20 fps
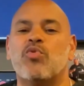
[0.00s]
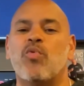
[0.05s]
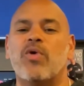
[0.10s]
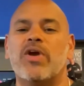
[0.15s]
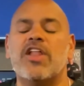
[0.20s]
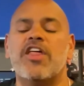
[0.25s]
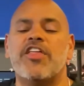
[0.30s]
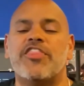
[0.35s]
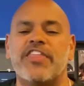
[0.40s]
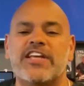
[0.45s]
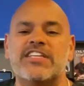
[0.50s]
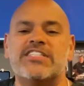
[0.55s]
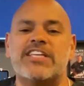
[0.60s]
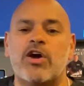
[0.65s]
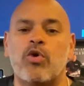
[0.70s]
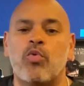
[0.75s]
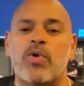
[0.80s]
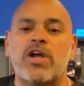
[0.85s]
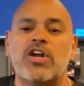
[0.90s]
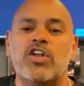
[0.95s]
one of the things
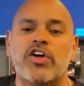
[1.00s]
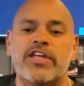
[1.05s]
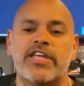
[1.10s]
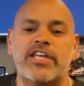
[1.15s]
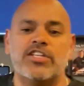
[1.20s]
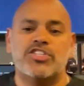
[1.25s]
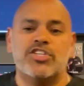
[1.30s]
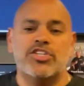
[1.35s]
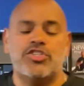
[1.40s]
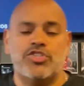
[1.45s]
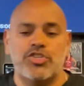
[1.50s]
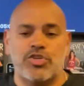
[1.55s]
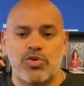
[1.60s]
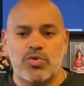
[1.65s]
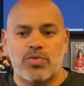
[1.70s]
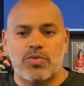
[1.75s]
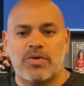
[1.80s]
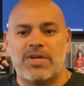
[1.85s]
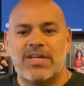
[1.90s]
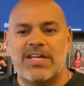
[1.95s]
that we're looking to
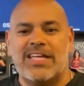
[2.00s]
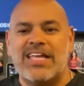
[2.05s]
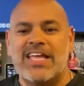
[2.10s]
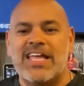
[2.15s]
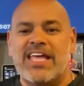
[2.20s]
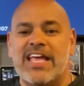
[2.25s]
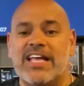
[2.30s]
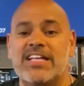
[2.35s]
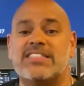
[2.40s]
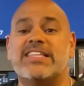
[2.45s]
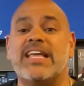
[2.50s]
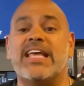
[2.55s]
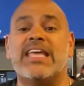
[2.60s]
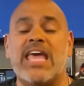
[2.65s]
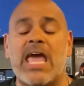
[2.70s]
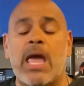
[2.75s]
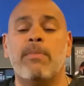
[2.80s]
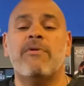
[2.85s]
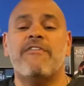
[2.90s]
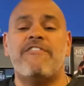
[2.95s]
do is to
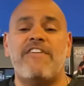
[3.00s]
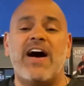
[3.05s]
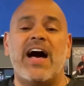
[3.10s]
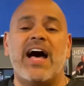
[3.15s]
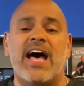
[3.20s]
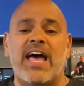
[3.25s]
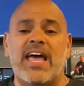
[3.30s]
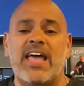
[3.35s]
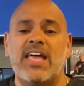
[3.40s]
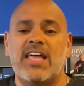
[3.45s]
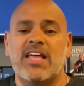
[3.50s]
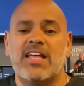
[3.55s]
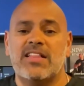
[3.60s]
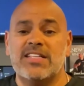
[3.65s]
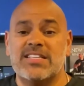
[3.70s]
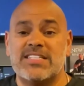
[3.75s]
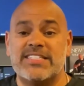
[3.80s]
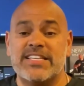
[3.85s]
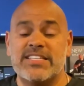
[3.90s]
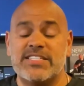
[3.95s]
gamify
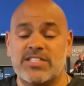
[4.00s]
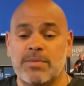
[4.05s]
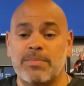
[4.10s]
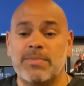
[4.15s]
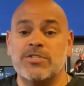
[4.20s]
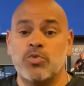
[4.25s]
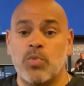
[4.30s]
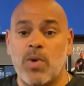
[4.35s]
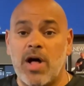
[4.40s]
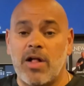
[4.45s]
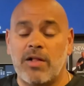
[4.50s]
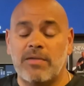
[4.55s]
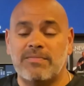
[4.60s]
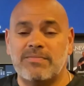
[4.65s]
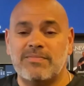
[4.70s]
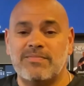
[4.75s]
the system as well.